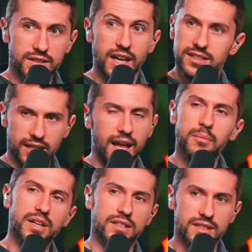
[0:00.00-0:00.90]
it sounds like a
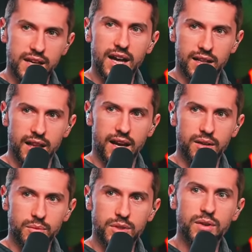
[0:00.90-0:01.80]
lot, but it's not a
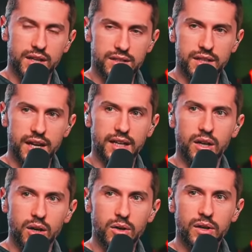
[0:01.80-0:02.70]
lot when you actually got to
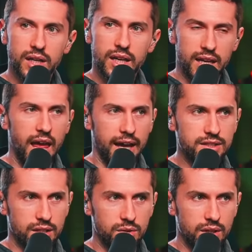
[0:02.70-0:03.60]
go and
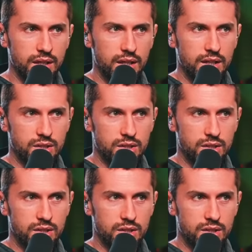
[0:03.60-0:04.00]
execute it.